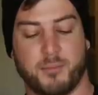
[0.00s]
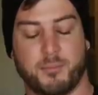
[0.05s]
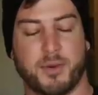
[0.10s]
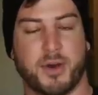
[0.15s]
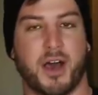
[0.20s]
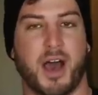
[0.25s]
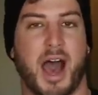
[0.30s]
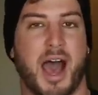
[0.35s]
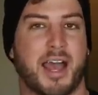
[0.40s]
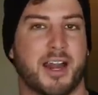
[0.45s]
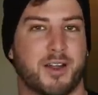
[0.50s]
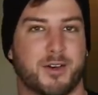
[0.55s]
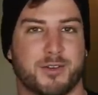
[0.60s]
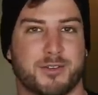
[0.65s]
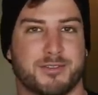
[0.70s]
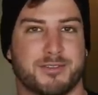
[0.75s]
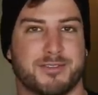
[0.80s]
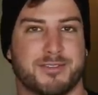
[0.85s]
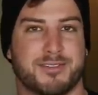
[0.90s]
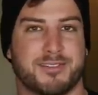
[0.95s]
but I
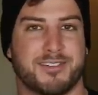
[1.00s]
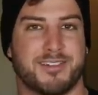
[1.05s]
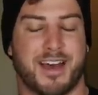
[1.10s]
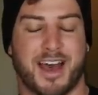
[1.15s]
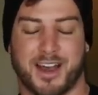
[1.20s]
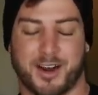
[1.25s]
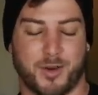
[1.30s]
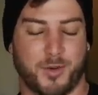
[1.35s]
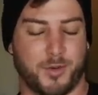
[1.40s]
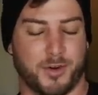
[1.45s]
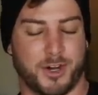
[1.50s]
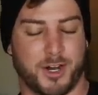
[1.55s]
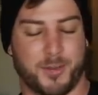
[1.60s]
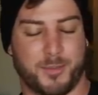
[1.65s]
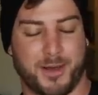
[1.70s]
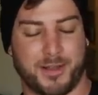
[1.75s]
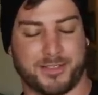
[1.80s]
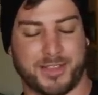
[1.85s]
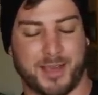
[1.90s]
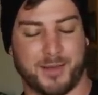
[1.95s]
don't I don't worry
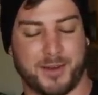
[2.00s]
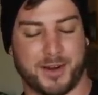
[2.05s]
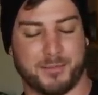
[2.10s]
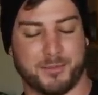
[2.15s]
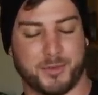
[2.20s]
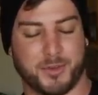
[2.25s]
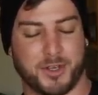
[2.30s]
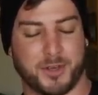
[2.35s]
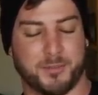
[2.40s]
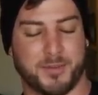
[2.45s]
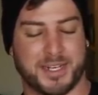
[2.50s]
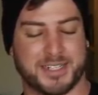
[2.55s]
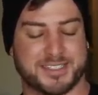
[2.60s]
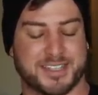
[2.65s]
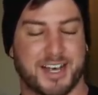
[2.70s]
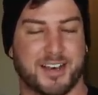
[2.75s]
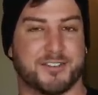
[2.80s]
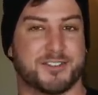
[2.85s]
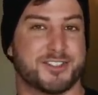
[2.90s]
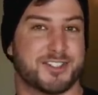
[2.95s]
about that when I'm doing it
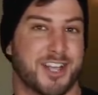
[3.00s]
myself.